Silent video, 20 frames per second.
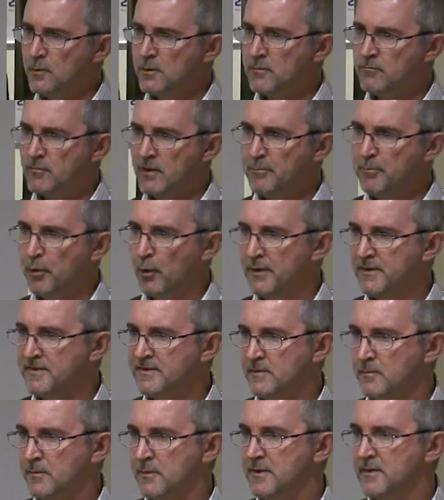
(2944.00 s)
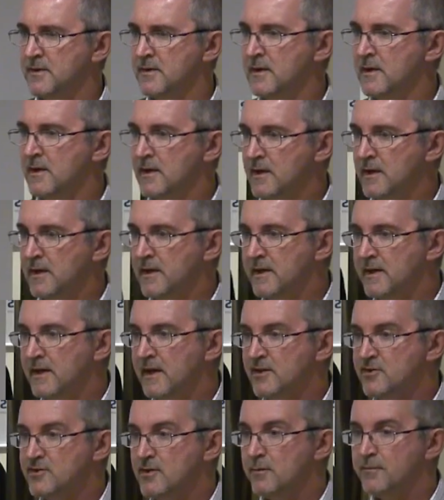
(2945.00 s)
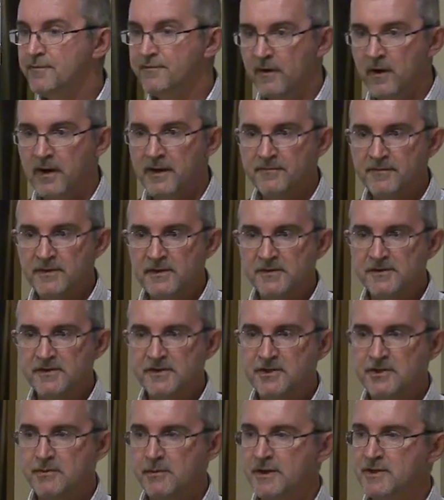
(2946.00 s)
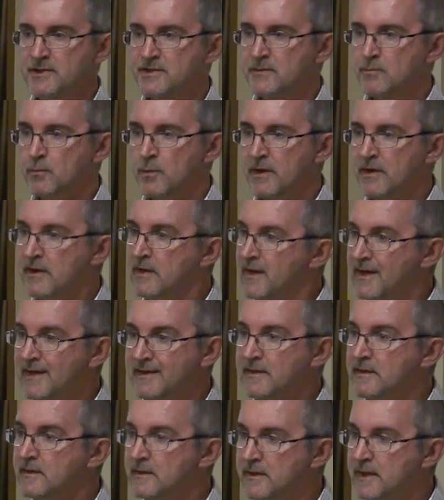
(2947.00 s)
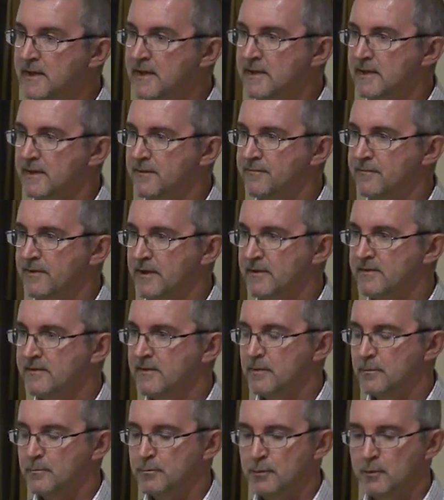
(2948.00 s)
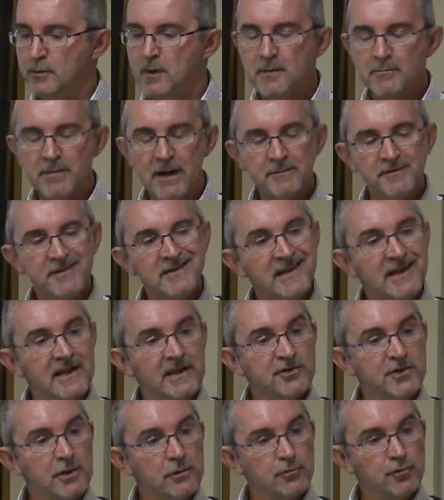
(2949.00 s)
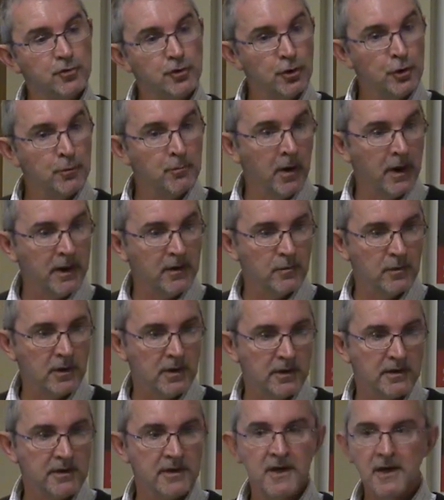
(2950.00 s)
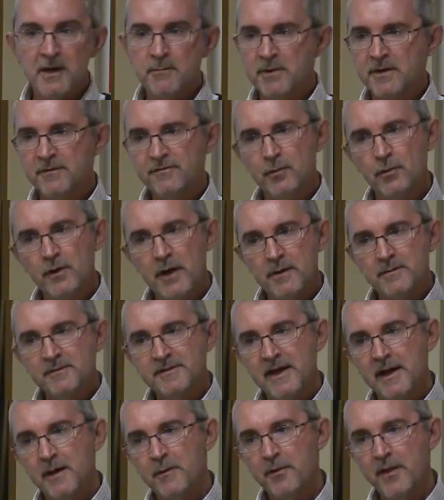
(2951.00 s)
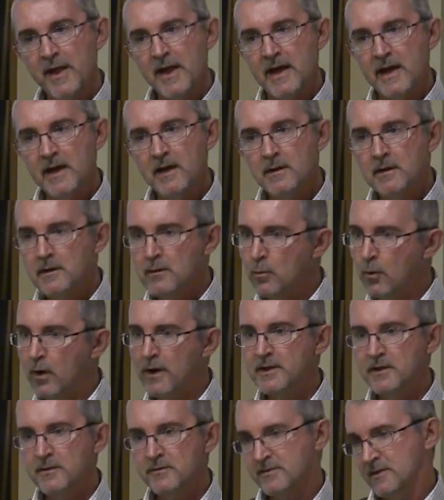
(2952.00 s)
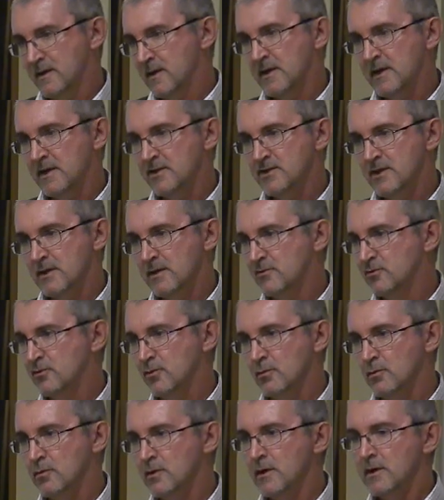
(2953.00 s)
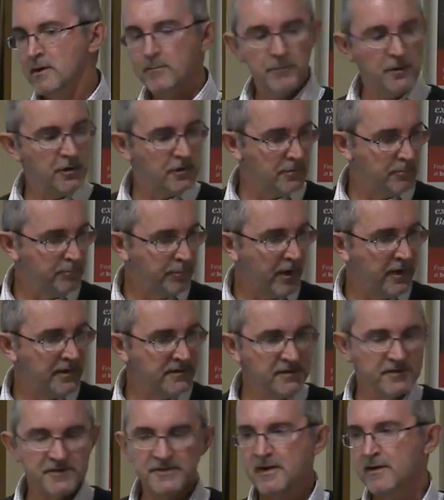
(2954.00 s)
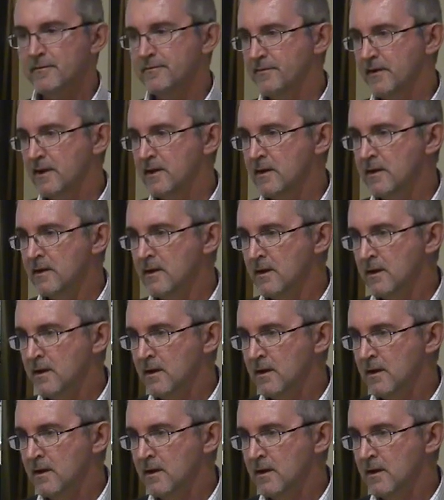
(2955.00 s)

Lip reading: you were repointing with, you know, an NHL5 in a situation where it didn't need it, for example, perhaps an NHL2 might work. But if you're going down there, why use an NHL at all? You can buy the stuff in,